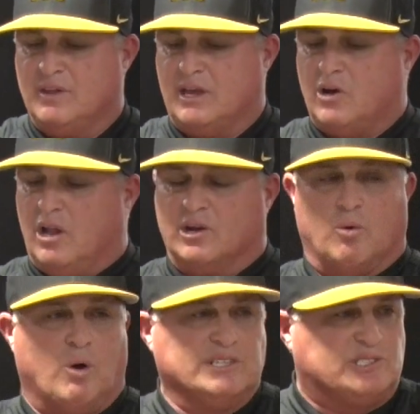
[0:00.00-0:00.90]
They call it a
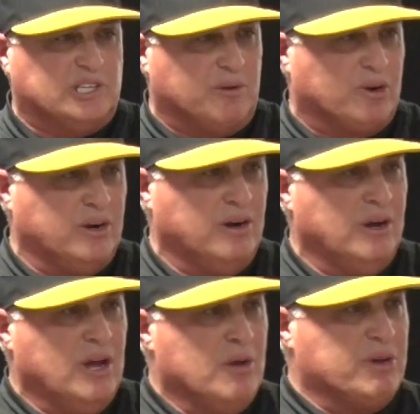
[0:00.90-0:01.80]
one-seamer
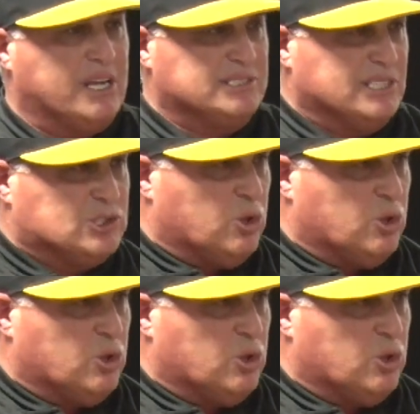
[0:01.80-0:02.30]
because this